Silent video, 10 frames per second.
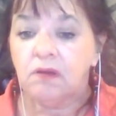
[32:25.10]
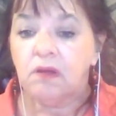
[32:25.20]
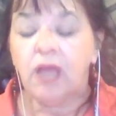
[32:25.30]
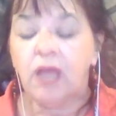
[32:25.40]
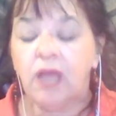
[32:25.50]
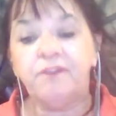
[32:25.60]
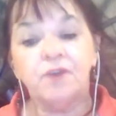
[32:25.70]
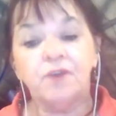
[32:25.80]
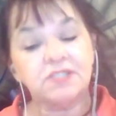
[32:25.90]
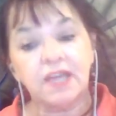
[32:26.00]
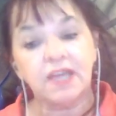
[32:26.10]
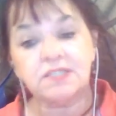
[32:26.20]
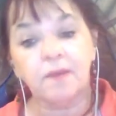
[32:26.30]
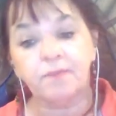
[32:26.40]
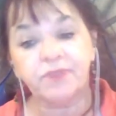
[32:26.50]
And if you say
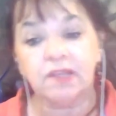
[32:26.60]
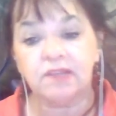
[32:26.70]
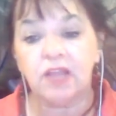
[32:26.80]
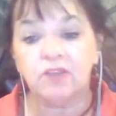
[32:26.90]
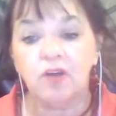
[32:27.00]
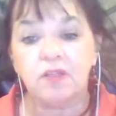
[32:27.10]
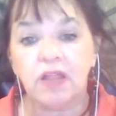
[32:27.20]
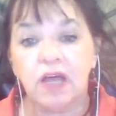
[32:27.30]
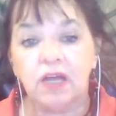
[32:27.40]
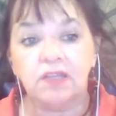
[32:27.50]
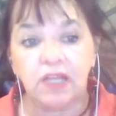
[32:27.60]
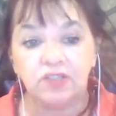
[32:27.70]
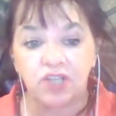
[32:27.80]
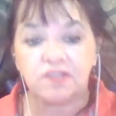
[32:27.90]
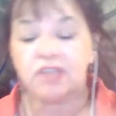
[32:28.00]
something they don't like, they
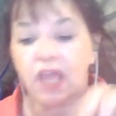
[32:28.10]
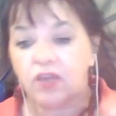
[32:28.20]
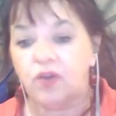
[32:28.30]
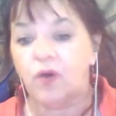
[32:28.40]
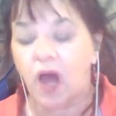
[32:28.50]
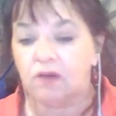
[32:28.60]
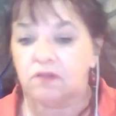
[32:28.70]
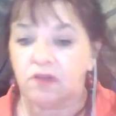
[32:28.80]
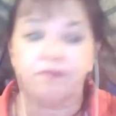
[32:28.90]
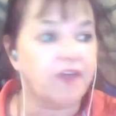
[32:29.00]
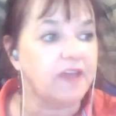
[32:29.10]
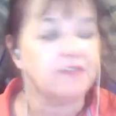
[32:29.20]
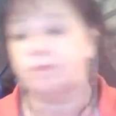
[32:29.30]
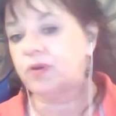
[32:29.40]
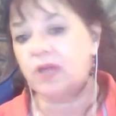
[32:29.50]
just take you out of
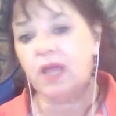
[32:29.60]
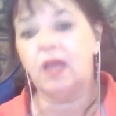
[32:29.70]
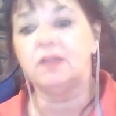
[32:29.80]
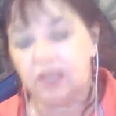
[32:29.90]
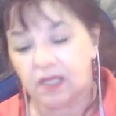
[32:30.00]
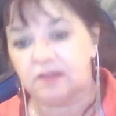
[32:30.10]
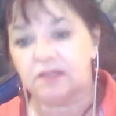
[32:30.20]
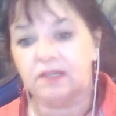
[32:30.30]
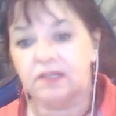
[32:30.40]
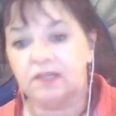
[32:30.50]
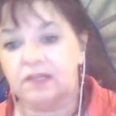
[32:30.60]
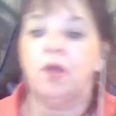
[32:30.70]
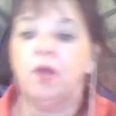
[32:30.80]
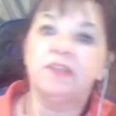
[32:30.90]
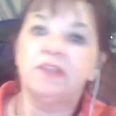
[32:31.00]
Facebook and the internet.
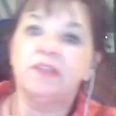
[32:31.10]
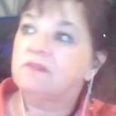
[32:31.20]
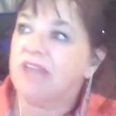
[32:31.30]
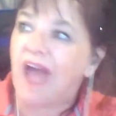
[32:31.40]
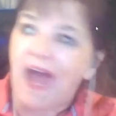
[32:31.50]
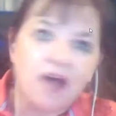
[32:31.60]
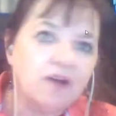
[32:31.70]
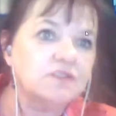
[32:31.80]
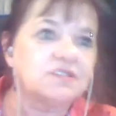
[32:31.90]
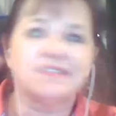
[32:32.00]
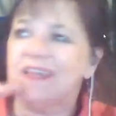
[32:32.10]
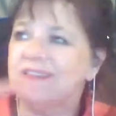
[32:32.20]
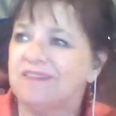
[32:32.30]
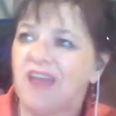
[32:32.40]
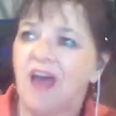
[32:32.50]
But there are thousands
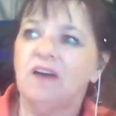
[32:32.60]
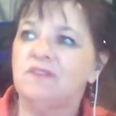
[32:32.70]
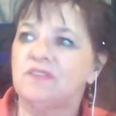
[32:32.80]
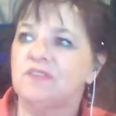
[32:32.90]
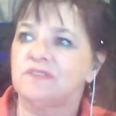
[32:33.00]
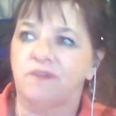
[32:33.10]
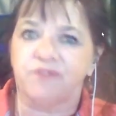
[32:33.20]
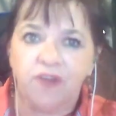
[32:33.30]
and thousands of